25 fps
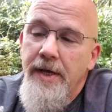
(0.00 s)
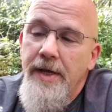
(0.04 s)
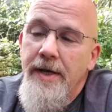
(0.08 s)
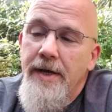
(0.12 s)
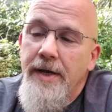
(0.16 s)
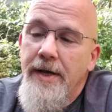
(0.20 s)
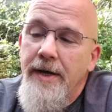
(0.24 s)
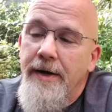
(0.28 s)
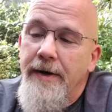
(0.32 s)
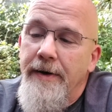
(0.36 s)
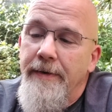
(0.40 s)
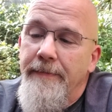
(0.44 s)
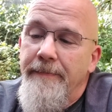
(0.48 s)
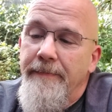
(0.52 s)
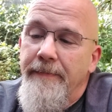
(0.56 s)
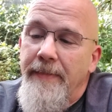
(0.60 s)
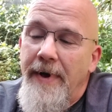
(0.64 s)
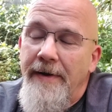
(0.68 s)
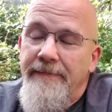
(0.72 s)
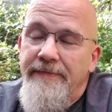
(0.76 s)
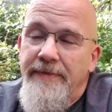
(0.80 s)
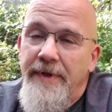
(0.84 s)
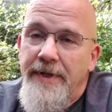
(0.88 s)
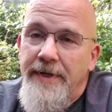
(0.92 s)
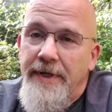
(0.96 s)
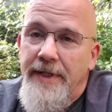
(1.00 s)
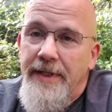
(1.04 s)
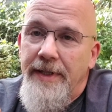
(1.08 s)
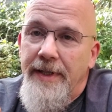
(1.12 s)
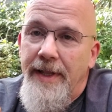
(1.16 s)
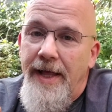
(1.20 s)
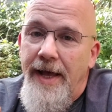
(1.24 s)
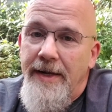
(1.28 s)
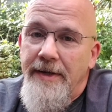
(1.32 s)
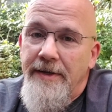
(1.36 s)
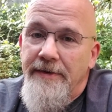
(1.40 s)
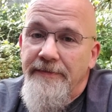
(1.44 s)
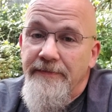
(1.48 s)
I've done a
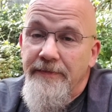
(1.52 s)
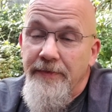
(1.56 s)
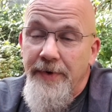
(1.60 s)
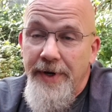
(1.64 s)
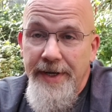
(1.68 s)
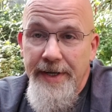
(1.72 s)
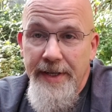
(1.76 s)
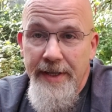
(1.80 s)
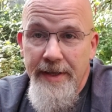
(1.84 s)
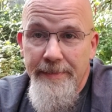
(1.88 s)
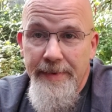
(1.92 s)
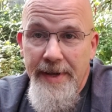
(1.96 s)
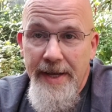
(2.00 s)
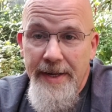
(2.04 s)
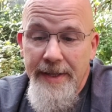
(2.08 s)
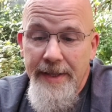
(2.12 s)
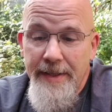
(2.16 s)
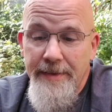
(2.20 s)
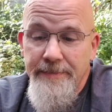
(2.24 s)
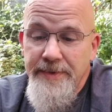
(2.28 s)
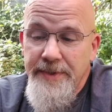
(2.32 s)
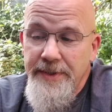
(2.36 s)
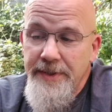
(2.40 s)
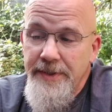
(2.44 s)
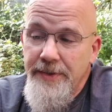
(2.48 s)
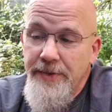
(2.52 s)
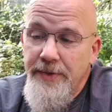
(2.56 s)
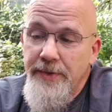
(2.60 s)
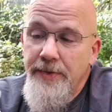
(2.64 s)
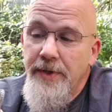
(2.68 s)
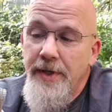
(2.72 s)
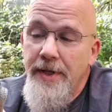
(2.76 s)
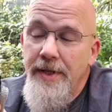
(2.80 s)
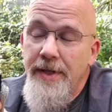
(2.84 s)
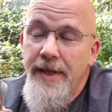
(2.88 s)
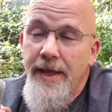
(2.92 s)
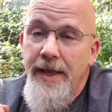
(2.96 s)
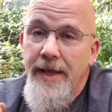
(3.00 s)
lot of reading about Amsteel
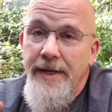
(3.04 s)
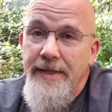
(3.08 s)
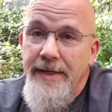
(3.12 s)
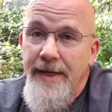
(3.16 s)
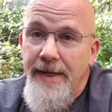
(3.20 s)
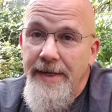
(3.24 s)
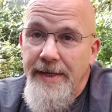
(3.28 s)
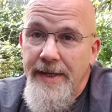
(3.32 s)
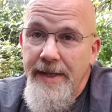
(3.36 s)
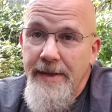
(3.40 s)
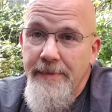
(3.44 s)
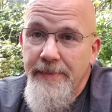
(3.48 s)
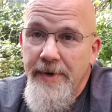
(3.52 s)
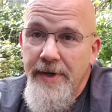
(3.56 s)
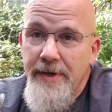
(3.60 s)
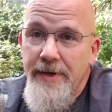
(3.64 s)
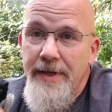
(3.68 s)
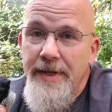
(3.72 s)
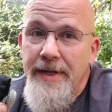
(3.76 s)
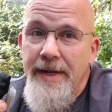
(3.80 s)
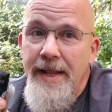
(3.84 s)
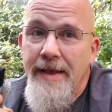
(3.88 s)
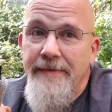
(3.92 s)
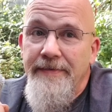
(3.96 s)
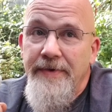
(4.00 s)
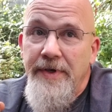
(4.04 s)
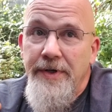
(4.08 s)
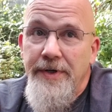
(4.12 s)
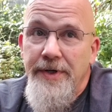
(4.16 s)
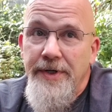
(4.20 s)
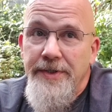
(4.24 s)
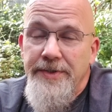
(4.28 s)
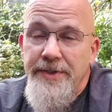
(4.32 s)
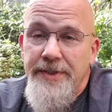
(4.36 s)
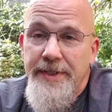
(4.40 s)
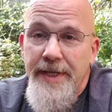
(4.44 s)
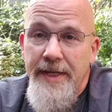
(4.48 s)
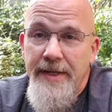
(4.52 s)
and Dyneema, and I have a good
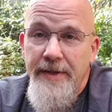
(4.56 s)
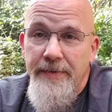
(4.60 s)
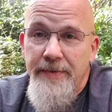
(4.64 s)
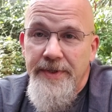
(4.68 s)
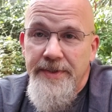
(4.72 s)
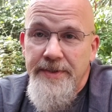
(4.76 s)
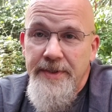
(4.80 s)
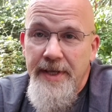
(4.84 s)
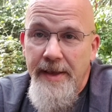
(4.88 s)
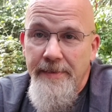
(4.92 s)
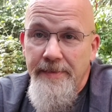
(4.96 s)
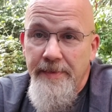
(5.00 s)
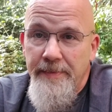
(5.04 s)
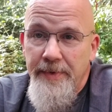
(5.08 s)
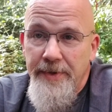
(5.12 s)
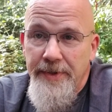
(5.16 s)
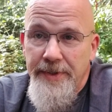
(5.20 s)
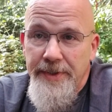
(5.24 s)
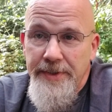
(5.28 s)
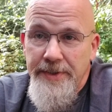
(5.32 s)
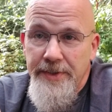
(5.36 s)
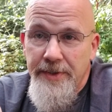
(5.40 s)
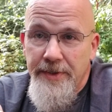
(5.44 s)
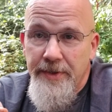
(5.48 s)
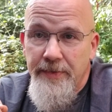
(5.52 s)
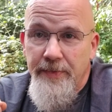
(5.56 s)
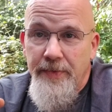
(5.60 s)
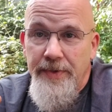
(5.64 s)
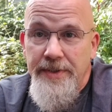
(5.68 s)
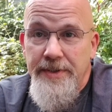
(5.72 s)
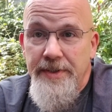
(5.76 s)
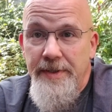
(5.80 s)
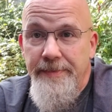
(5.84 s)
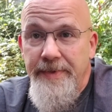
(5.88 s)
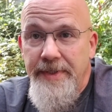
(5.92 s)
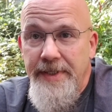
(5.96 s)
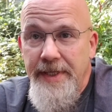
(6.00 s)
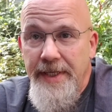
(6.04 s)
understanding what its capabilities are and what its
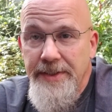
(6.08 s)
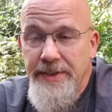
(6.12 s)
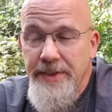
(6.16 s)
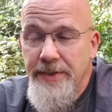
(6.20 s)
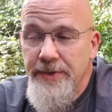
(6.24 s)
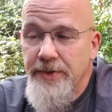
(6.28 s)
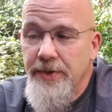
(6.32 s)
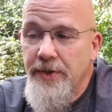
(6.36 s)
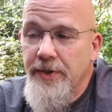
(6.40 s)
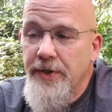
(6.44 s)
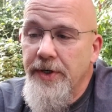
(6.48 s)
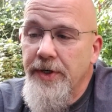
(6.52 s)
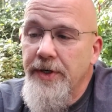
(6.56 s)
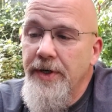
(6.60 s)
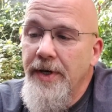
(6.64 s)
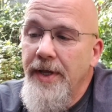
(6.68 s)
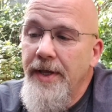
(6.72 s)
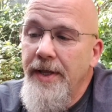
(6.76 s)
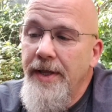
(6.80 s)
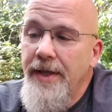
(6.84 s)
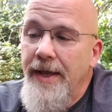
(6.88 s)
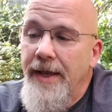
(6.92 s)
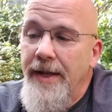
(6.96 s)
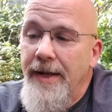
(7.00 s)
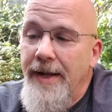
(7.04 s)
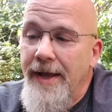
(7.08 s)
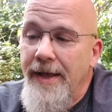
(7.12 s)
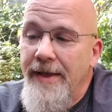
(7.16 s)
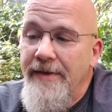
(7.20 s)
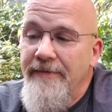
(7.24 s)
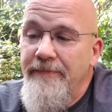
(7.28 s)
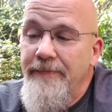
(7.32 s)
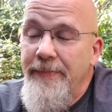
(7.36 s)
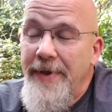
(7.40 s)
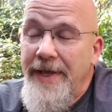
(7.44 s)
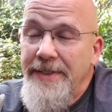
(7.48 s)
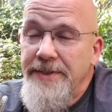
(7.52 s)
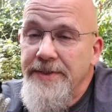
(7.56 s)
limitations are, and I
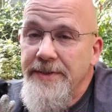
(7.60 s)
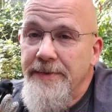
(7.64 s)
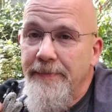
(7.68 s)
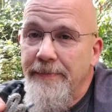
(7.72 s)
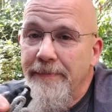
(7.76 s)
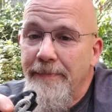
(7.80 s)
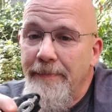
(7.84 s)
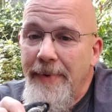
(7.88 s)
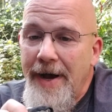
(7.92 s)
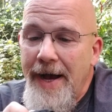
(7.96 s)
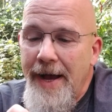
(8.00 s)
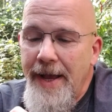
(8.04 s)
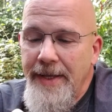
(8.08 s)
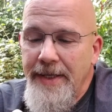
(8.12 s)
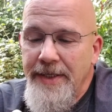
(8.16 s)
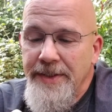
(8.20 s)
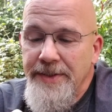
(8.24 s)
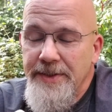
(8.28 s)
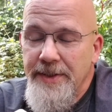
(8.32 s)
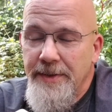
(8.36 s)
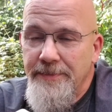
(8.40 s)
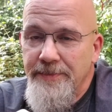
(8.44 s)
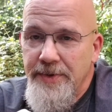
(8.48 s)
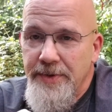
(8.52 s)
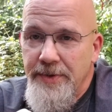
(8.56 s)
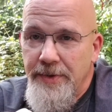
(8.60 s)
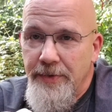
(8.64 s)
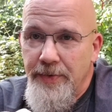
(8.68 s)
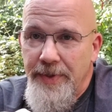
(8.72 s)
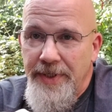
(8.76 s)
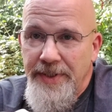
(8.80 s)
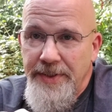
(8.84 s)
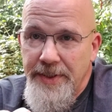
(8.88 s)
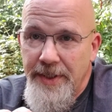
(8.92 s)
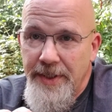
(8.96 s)
have based my assumption of risk